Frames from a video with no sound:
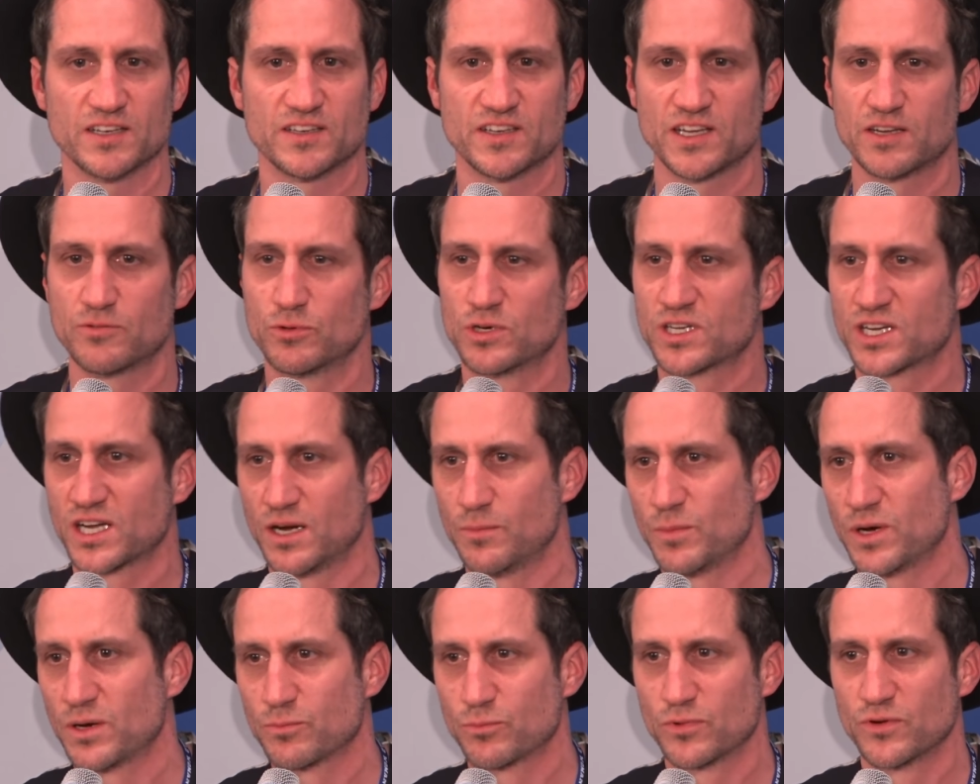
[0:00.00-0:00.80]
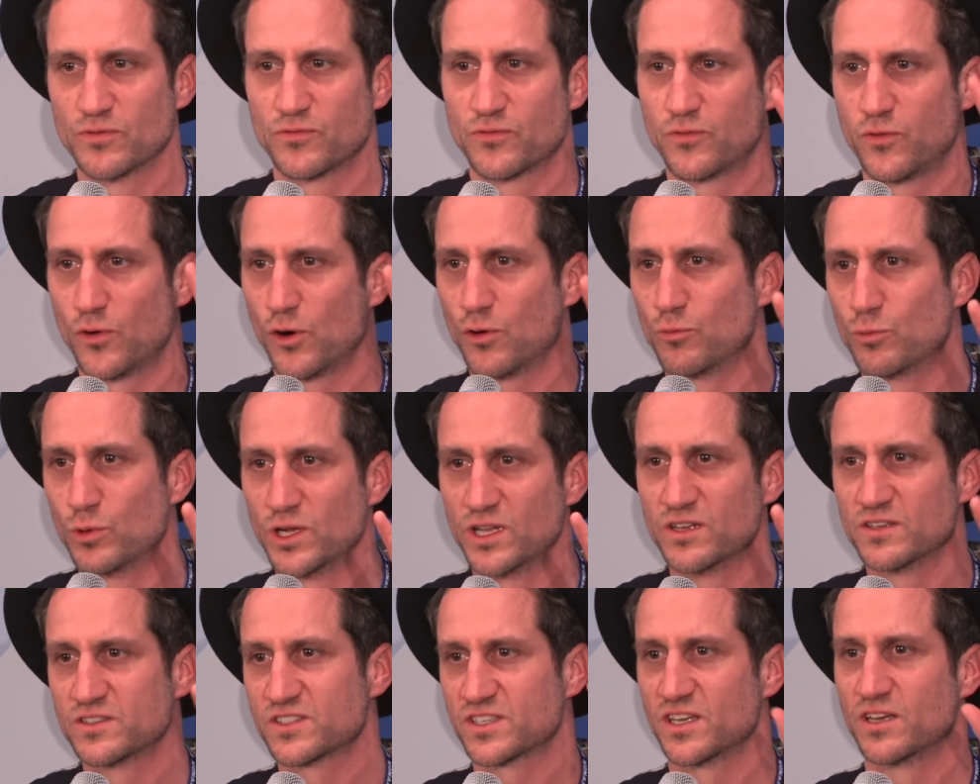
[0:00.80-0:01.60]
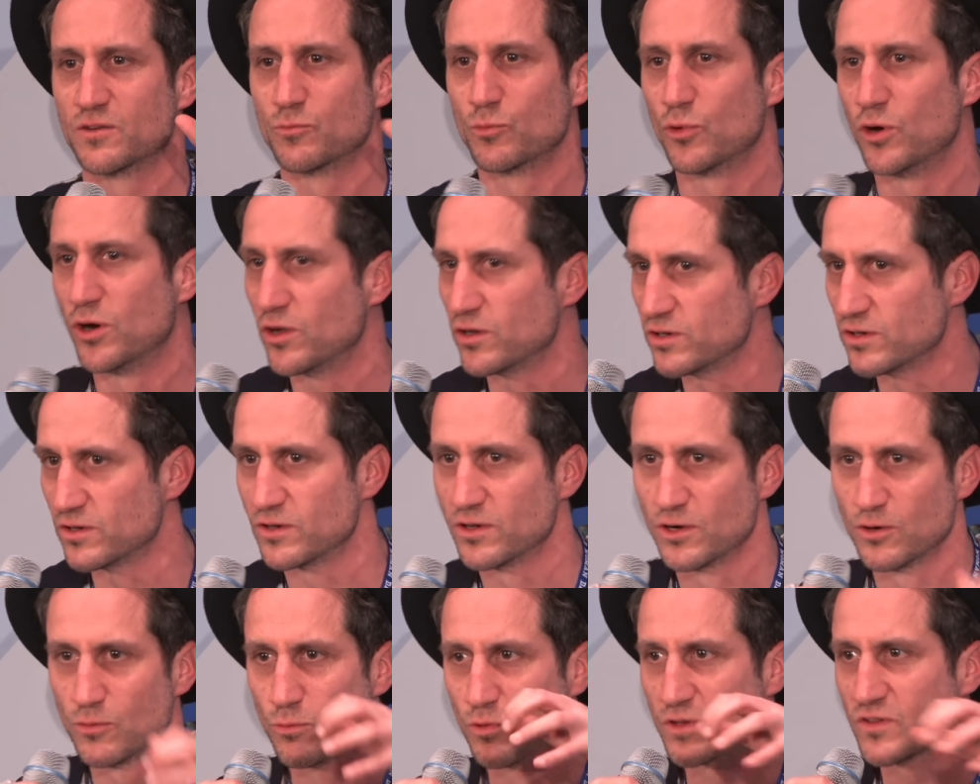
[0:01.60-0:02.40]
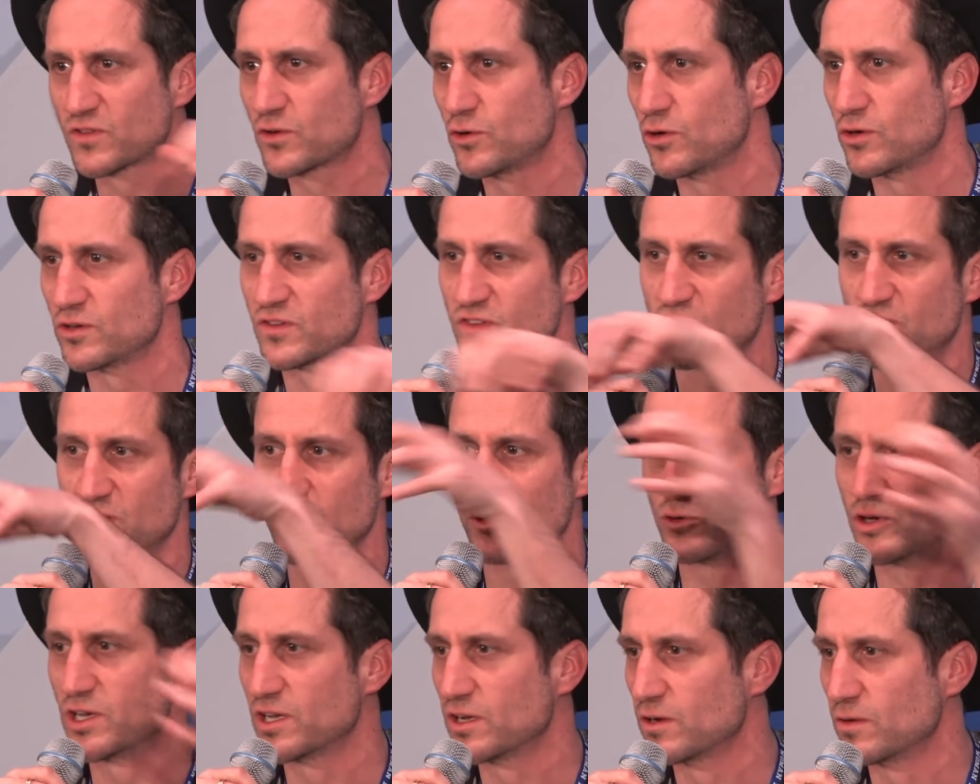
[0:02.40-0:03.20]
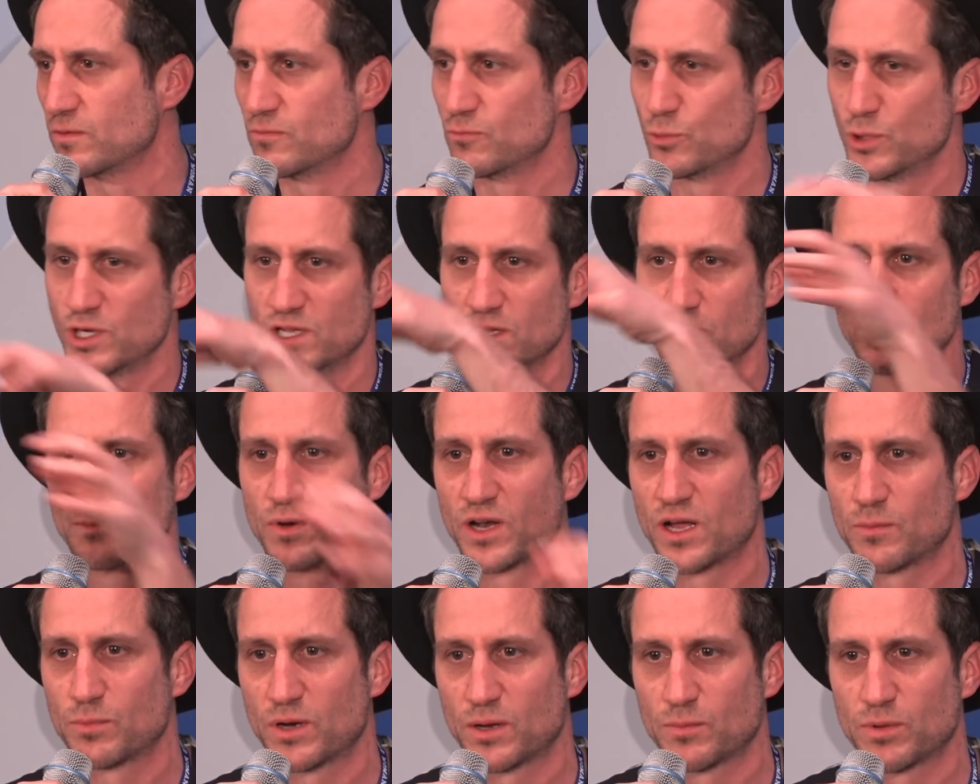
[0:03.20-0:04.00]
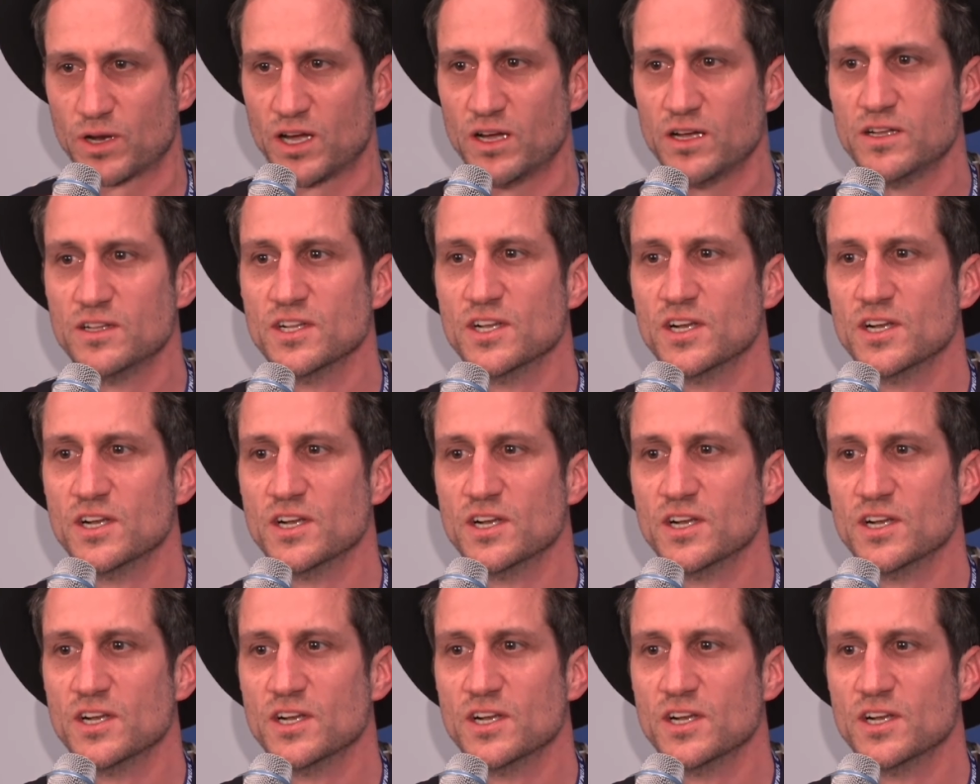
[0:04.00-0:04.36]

They will come up with 4 wheels and one what's called steering wheel, blah, blah, blah.